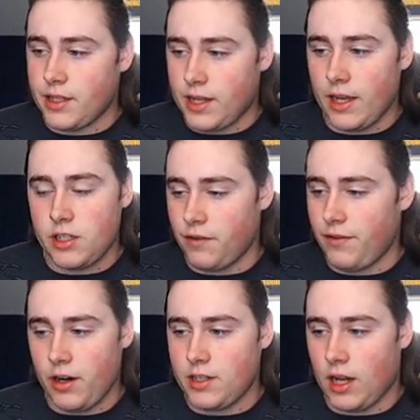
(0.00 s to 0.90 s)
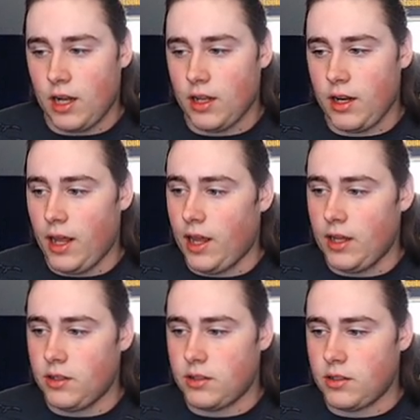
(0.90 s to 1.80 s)
This guy's still very solid,
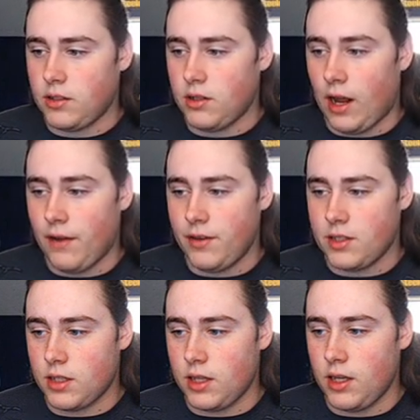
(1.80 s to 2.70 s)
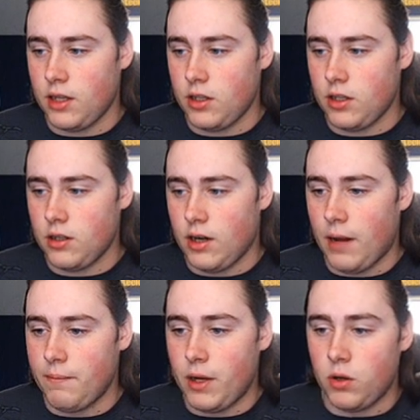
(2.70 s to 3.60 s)
and obviously,
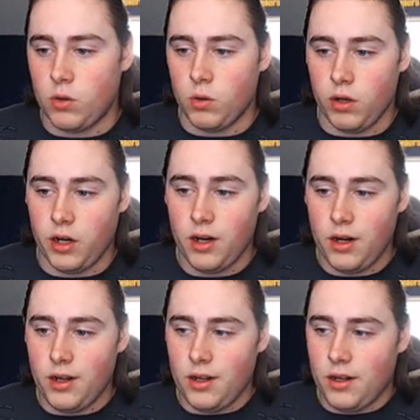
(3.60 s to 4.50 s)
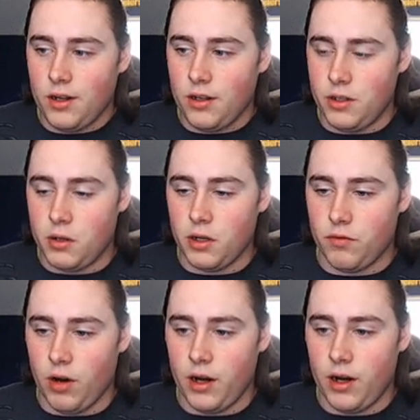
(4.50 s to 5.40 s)
Metal Cooler, you
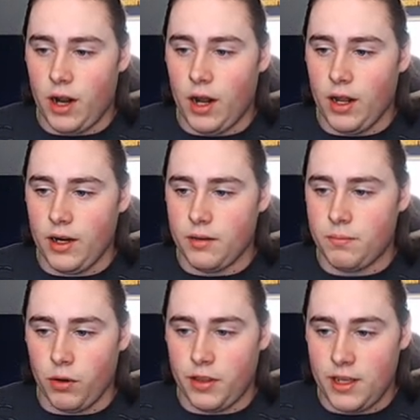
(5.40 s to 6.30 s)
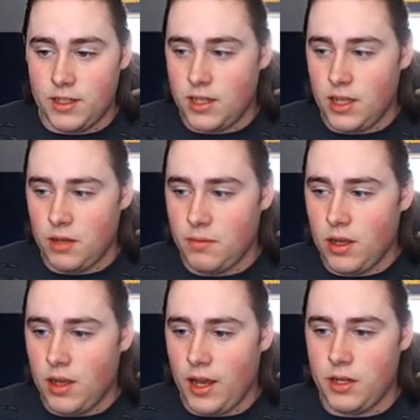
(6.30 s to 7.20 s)
can run on both his
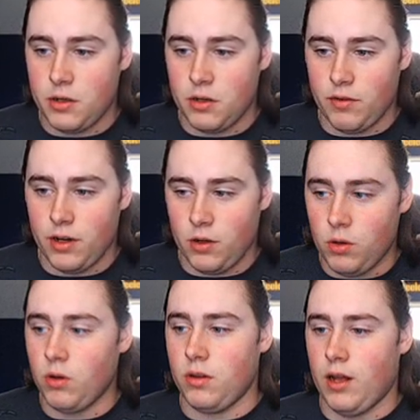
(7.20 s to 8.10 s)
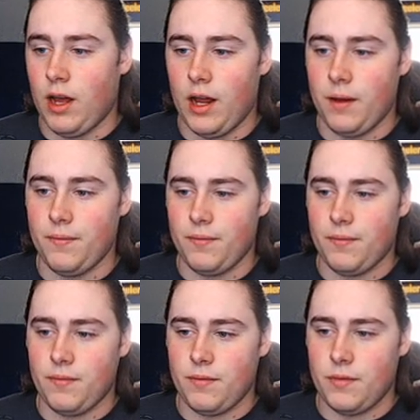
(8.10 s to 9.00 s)
team, and you can run
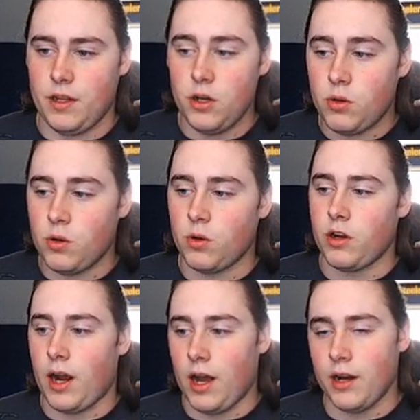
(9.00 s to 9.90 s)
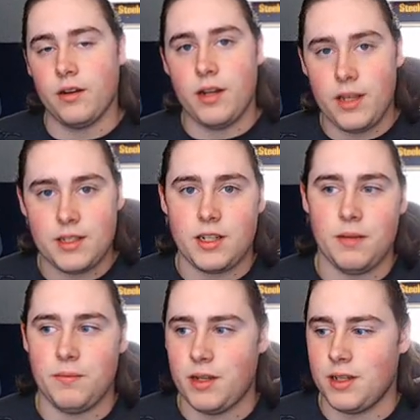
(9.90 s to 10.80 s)
the new Cooler on his
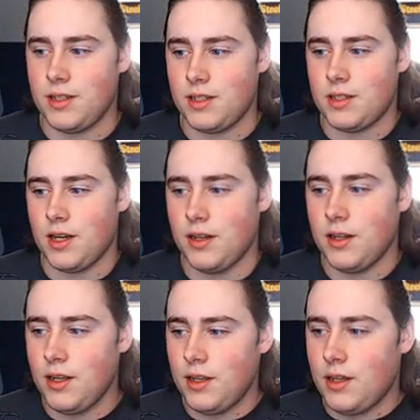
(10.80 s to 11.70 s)
team because it's the